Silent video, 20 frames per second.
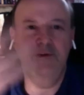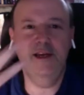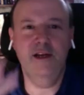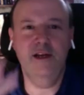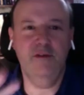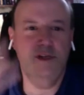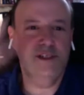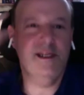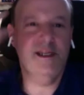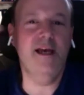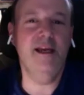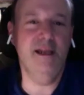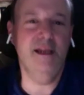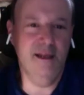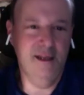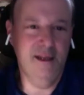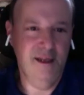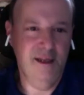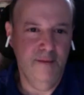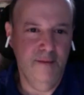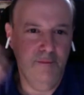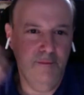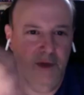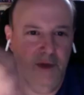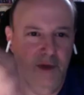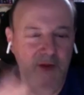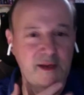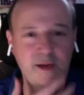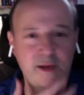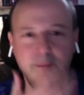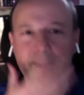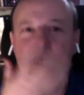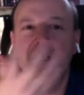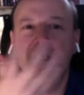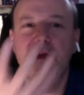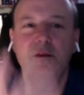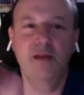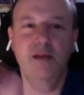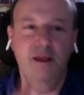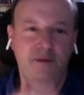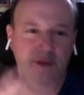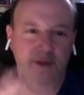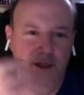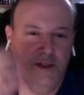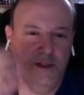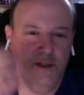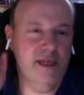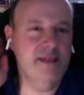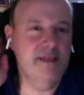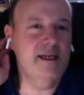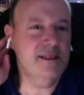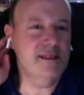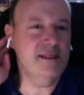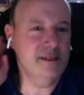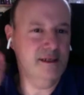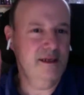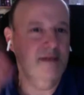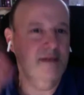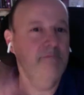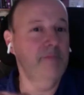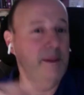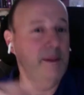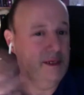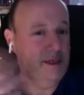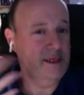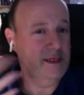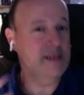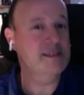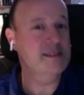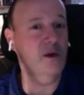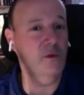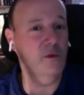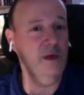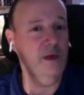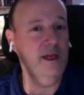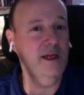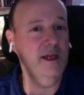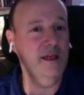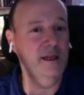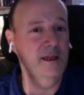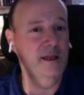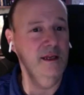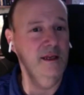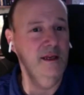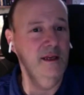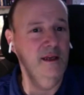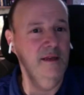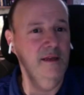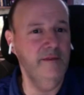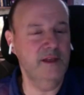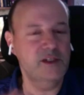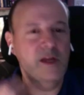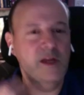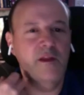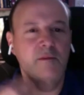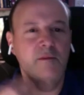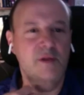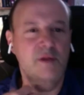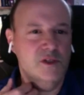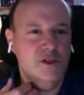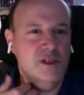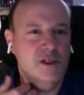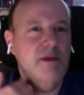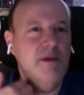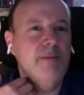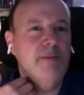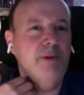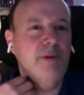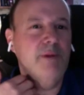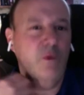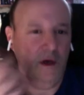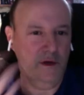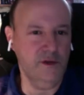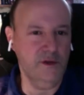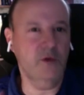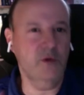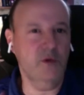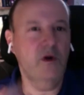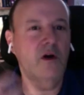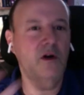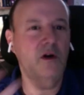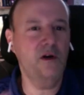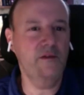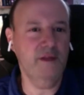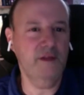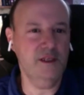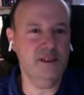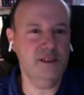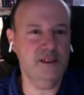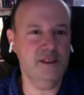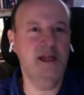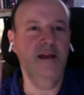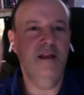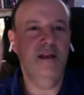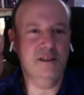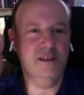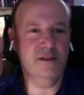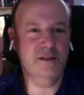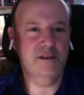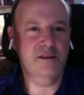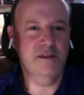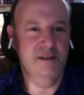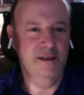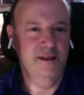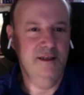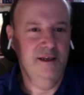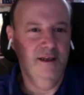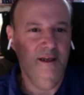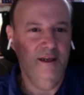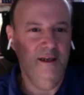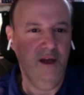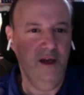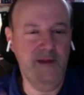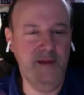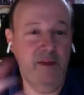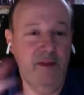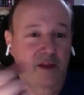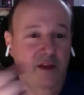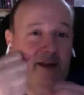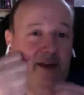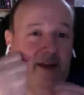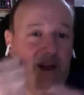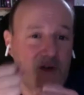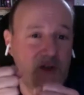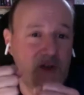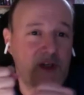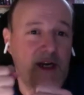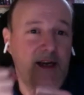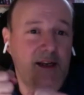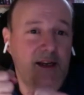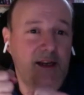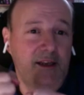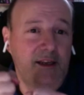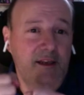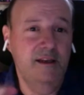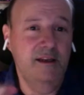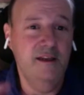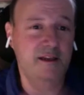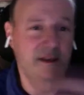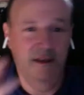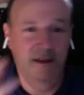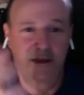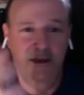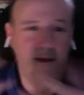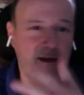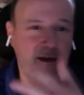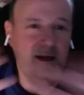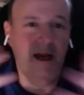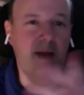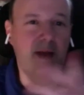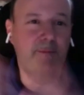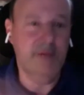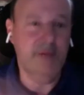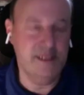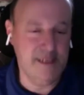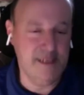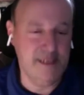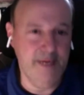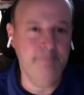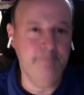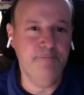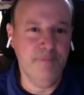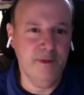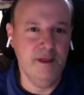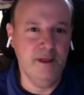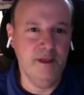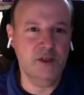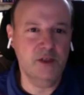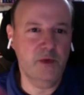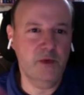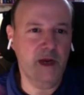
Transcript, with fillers: my levator is tight, but if I tested it, maybe test that week, there's other muscles that might be working so hard now the levator is trying to compensate.